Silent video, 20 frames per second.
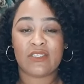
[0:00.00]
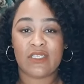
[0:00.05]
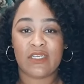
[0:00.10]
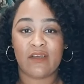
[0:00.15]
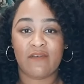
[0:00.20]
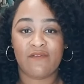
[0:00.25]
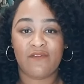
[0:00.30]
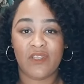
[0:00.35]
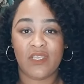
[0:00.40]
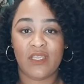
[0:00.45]
and our
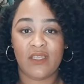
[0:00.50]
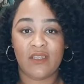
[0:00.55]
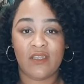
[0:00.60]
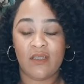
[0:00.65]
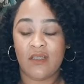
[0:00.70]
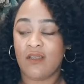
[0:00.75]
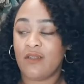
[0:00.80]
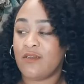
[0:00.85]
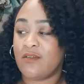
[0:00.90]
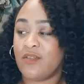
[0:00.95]
feet
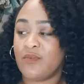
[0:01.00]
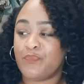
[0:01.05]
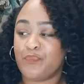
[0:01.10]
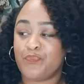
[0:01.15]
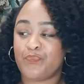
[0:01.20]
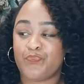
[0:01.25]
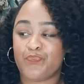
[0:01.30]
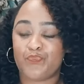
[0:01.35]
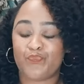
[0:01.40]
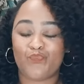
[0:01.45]

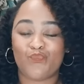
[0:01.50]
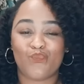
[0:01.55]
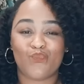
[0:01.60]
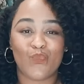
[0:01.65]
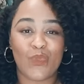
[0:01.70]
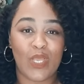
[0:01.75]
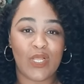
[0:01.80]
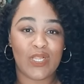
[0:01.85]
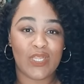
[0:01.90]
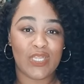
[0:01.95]

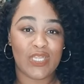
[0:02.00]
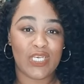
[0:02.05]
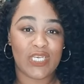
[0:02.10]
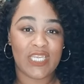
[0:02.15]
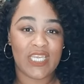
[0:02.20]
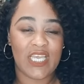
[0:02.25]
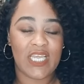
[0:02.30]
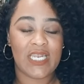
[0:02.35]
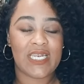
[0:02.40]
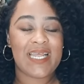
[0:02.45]

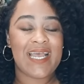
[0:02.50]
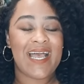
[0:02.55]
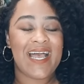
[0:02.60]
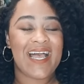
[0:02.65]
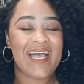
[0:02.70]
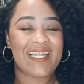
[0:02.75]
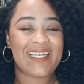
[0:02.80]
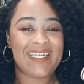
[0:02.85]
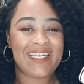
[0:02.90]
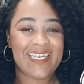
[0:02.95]
looking
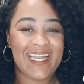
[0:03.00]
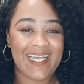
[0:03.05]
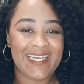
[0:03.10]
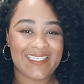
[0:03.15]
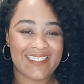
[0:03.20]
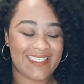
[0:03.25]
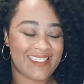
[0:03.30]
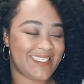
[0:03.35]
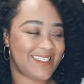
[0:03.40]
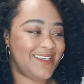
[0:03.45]

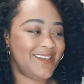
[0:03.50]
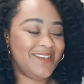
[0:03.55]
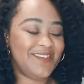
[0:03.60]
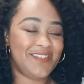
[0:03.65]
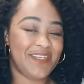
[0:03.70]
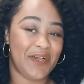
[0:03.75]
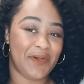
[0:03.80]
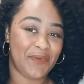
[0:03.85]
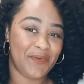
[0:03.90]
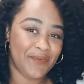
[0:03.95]
nice.
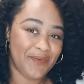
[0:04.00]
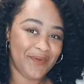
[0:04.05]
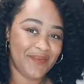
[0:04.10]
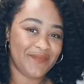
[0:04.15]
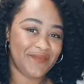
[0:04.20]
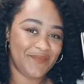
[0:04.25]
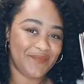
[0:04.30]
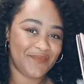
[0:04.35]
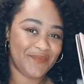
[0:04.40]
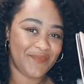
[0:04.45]
So,
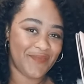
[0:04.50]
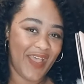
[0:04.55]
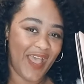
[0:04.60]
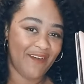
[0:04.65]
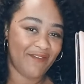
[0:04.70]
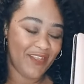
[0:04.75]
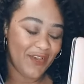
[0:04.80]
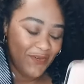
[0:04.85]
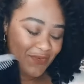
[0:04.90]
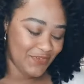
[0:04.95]
have
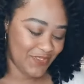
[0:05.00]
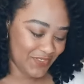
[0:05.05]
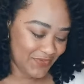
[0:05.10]
those.